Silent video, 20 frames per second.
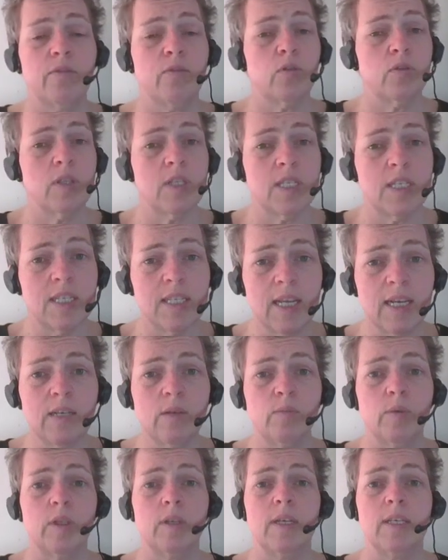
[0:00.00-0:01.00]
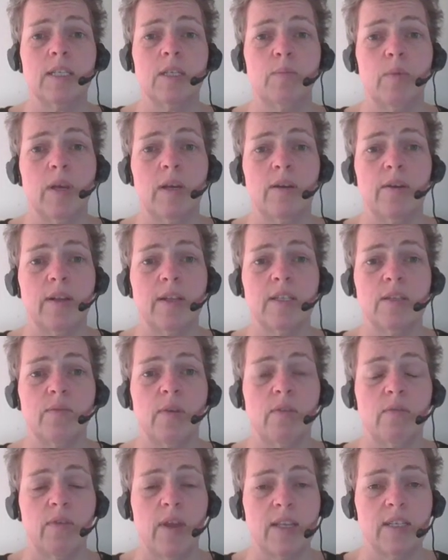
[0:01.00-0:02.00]
considerable experience
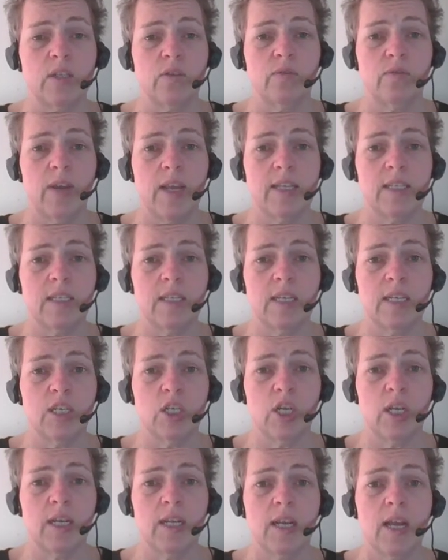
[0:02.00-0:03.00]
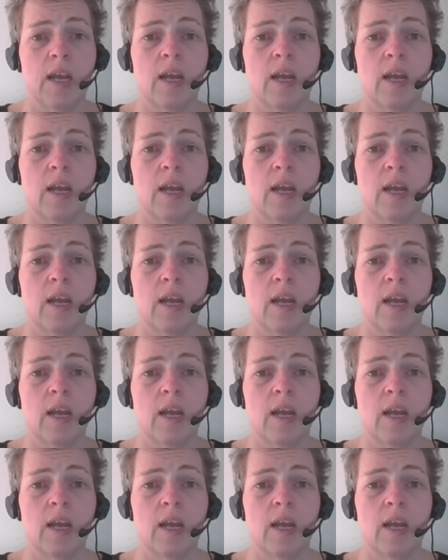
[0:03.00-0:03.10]
with face-to-face teaching,